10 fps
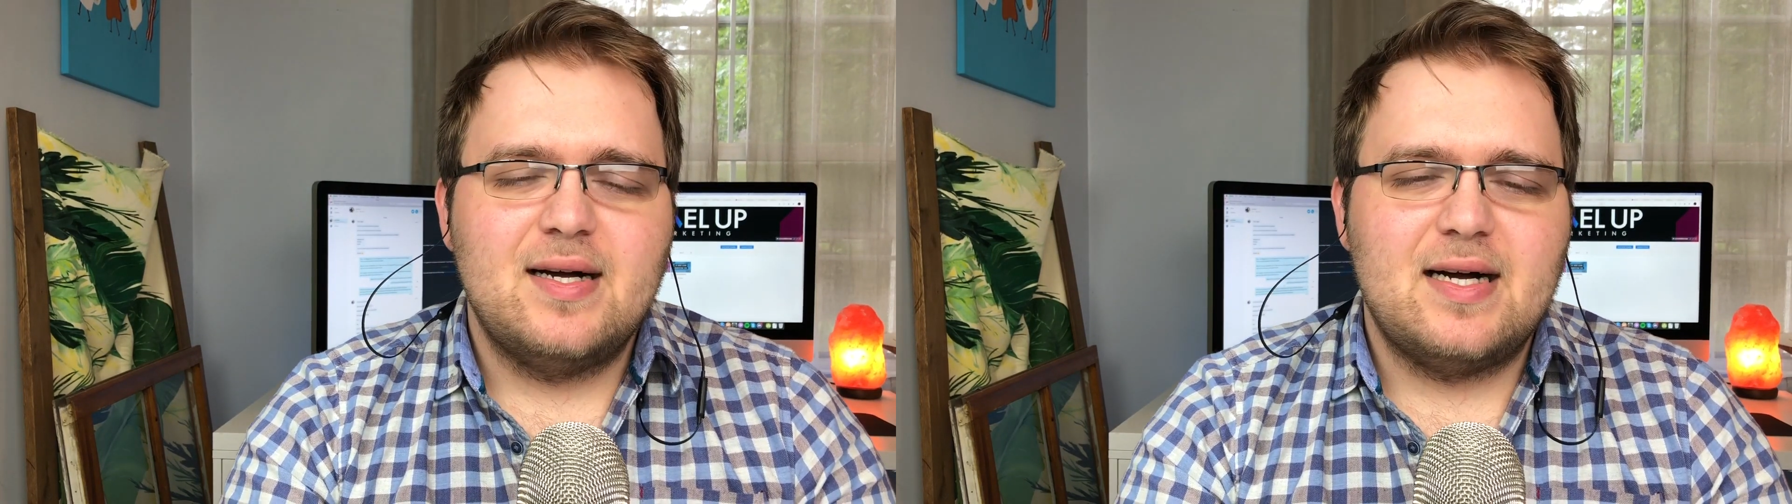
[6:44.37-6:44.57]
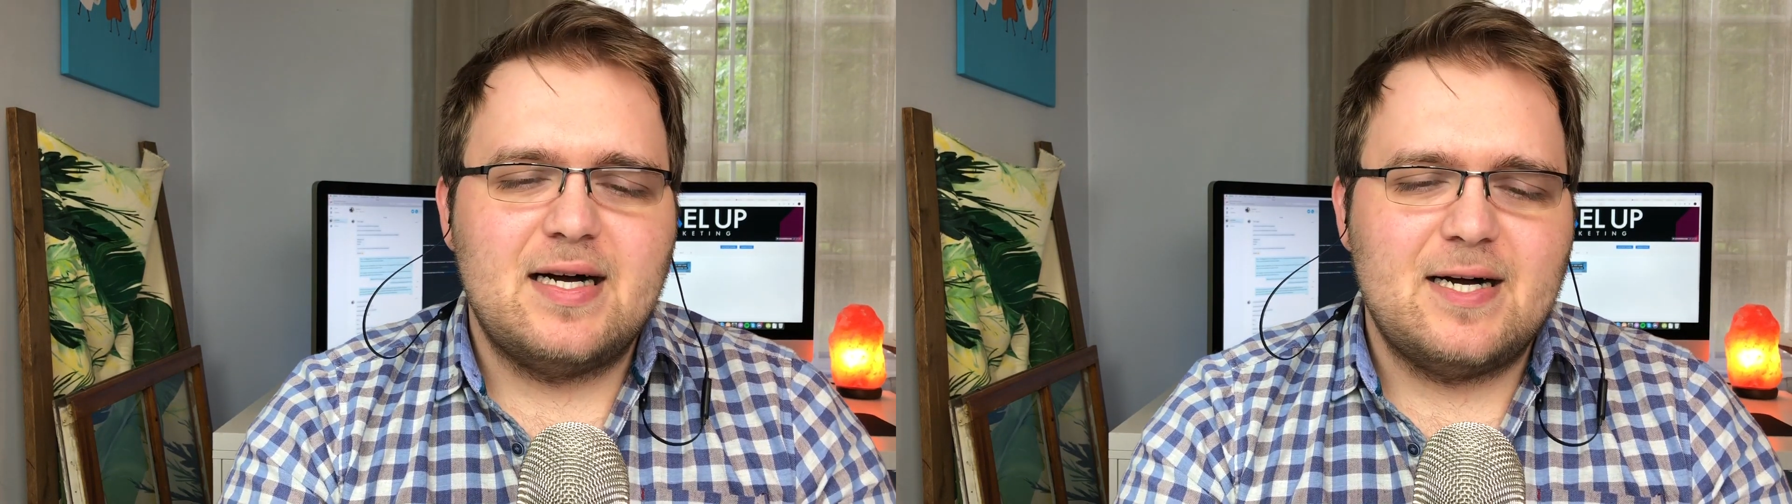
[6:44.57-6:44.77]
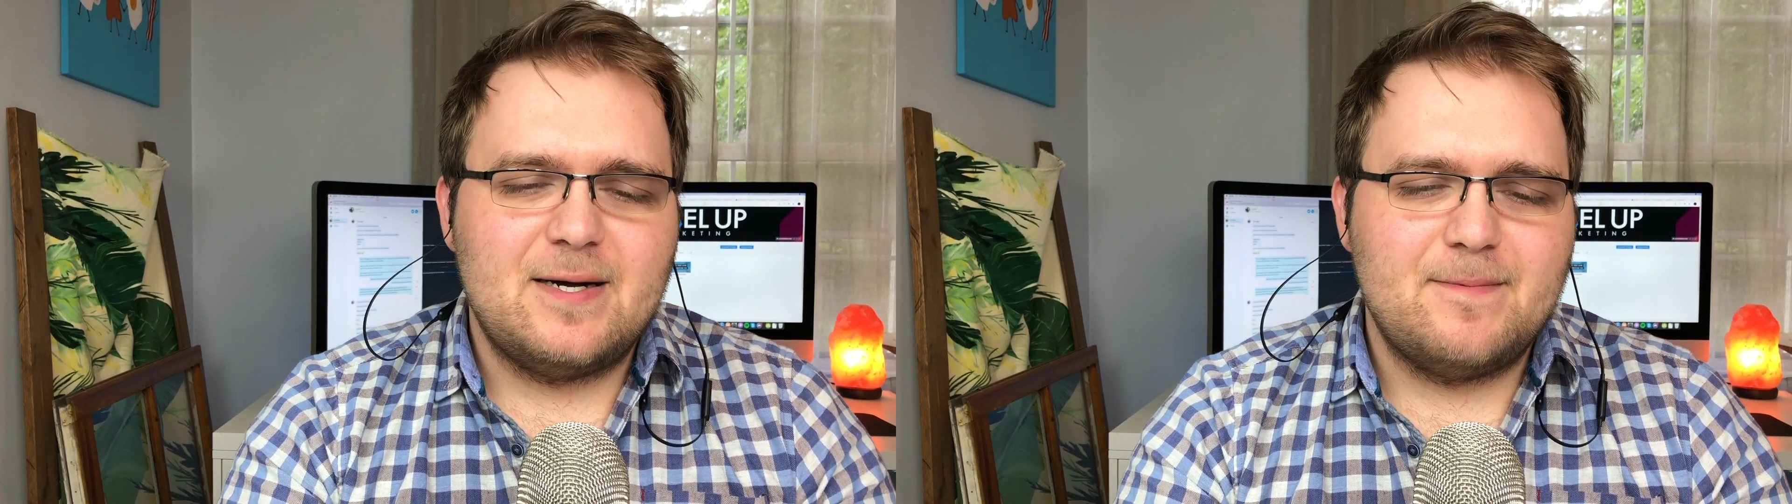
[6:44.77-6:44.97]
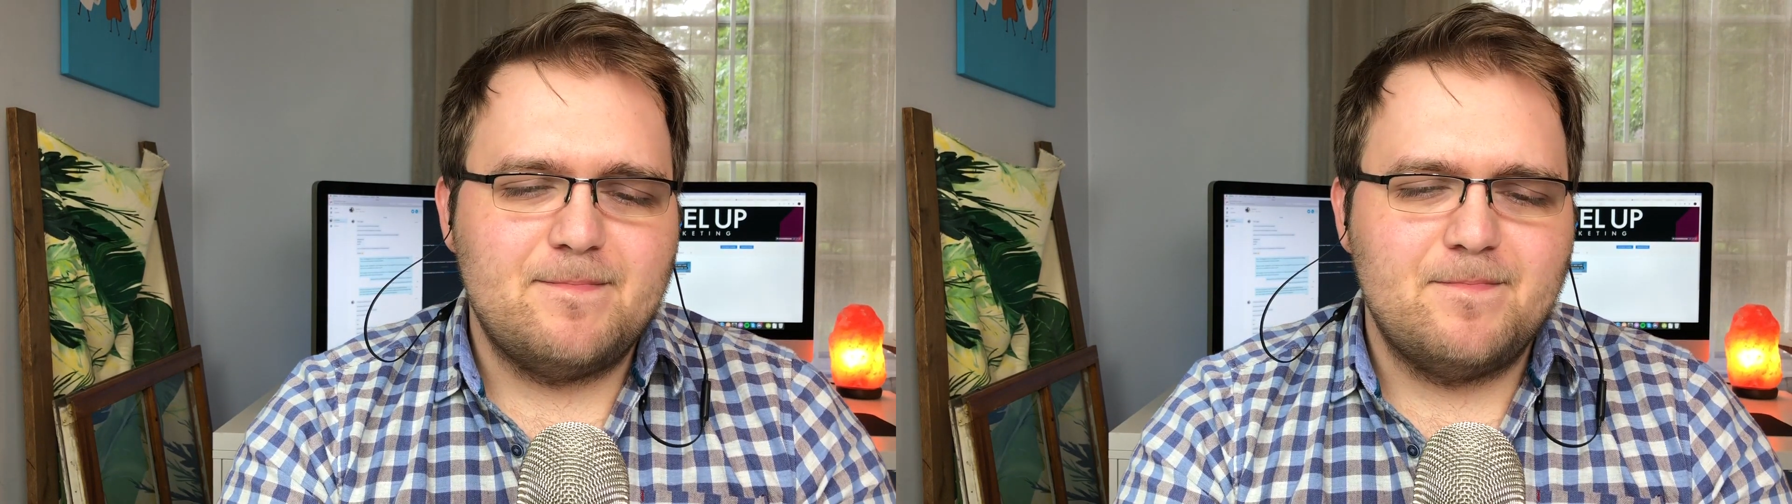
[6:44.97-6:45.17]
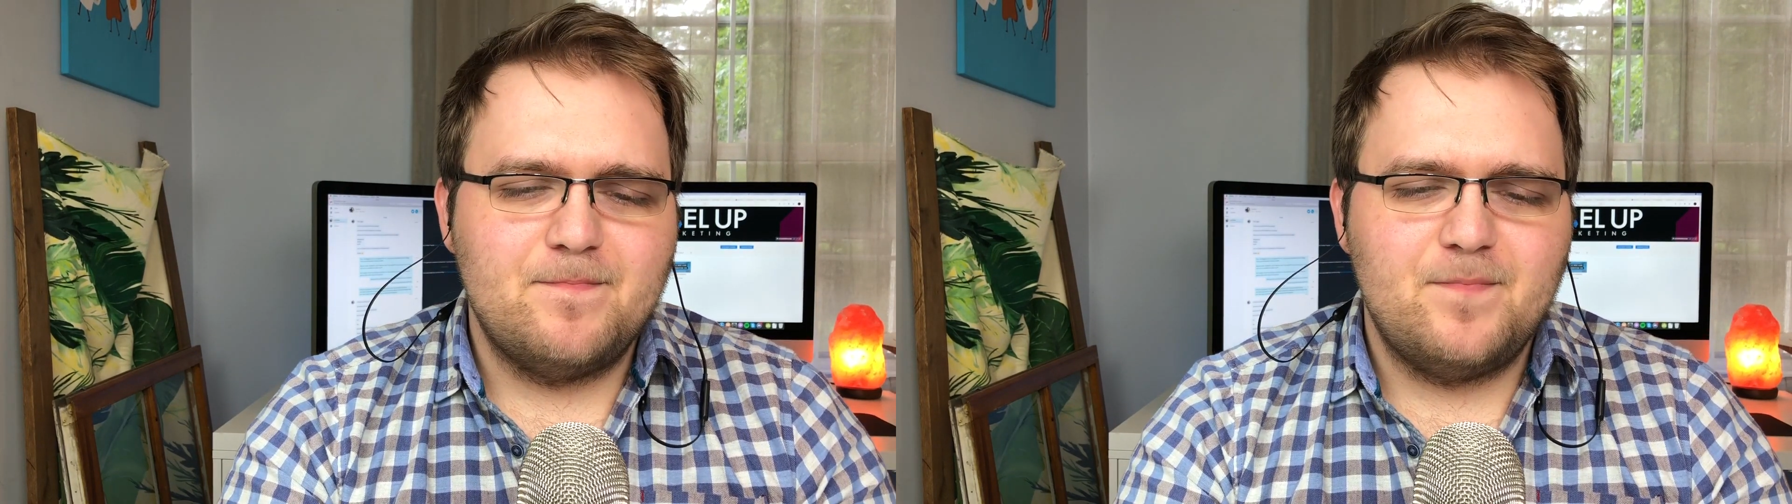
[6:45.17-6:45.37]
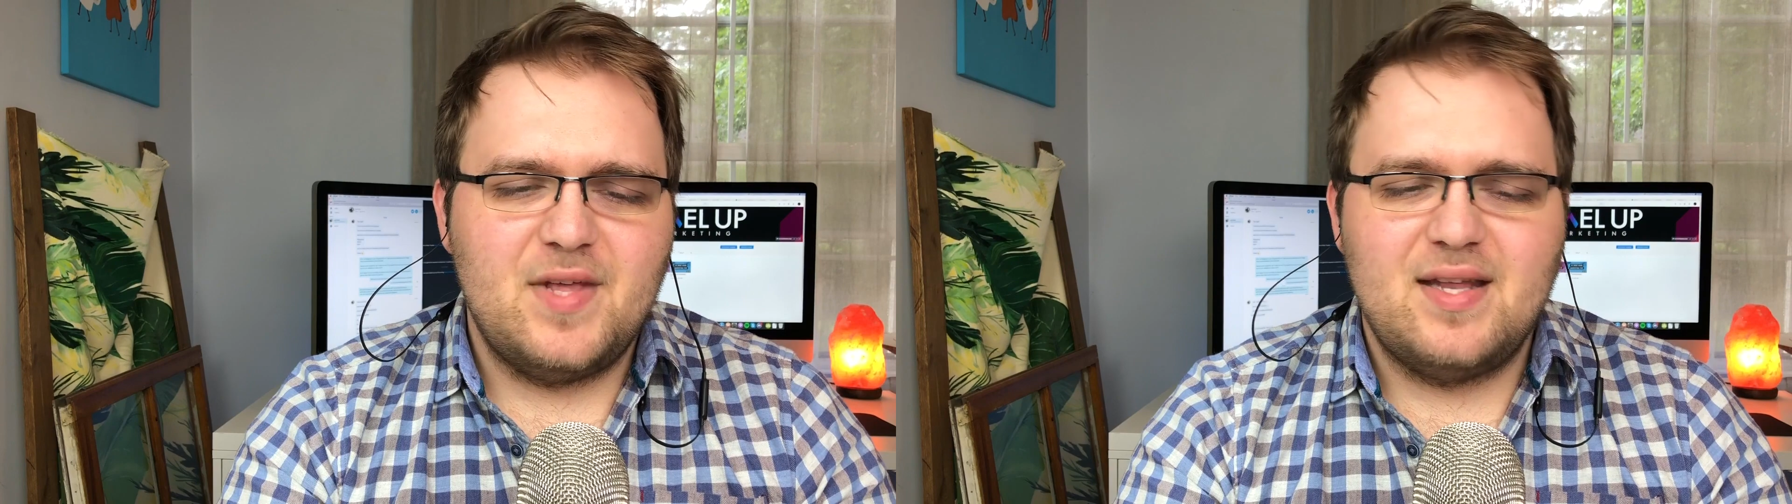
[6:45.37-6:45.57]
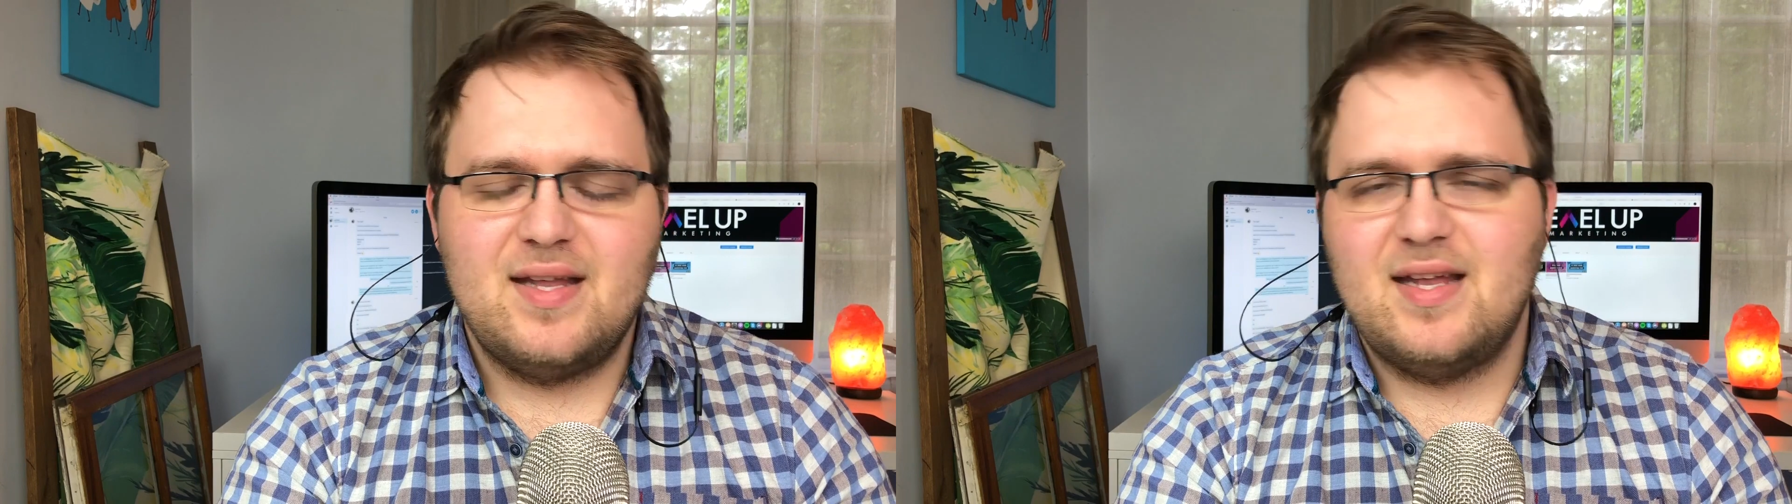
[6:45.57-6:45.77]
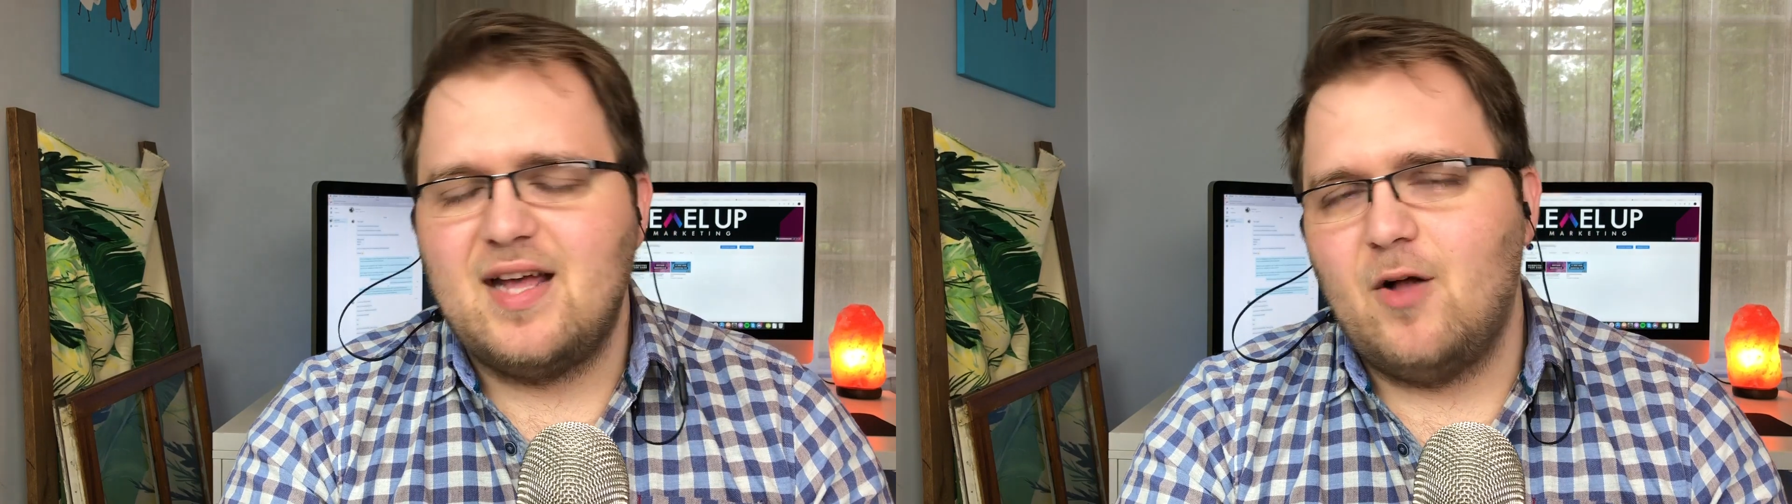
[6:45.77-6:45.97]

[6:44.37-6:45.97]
and it